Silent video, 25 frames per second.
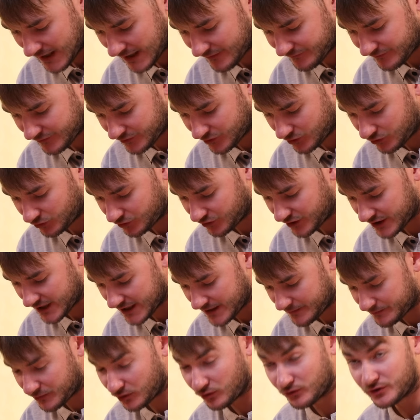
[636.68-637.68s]
have an
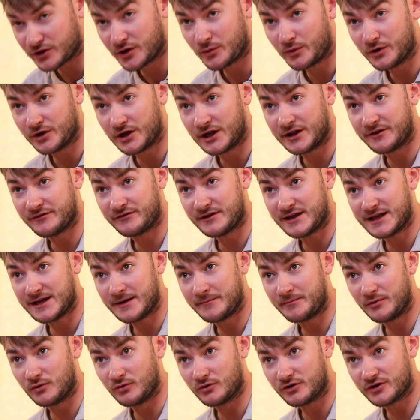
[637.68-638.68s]
unneat bulk. You want as neat a
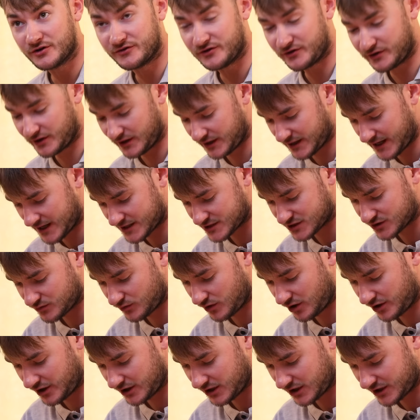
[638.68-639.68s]
bulk as you can get. So
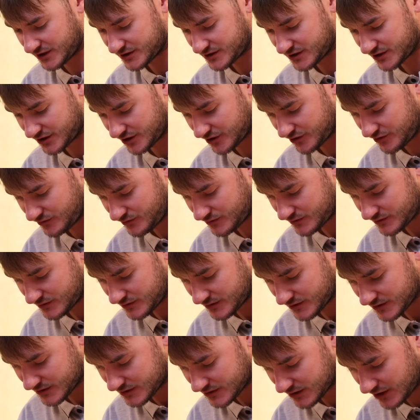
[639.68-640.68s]
what I like to do
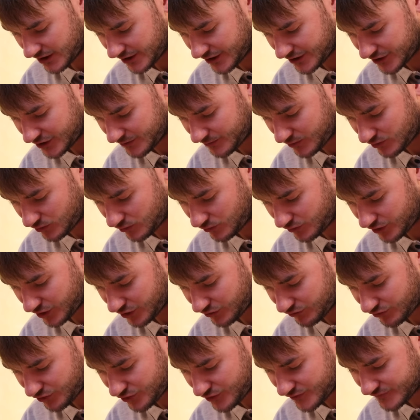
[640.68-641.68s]
is line up all the
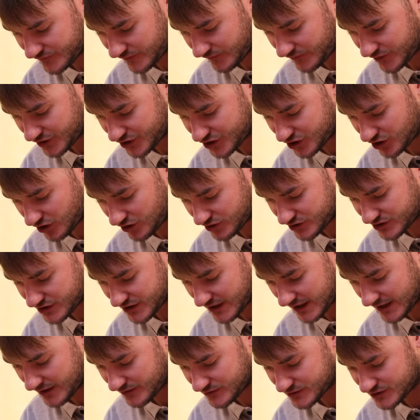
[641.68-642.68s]
grooves on the shots
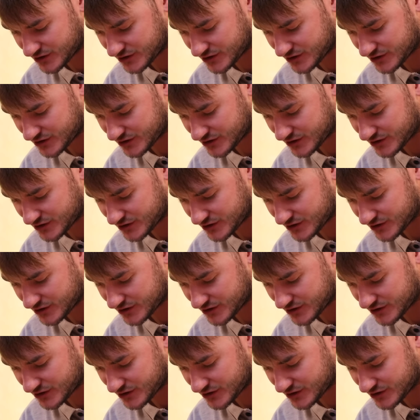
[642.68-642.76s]
now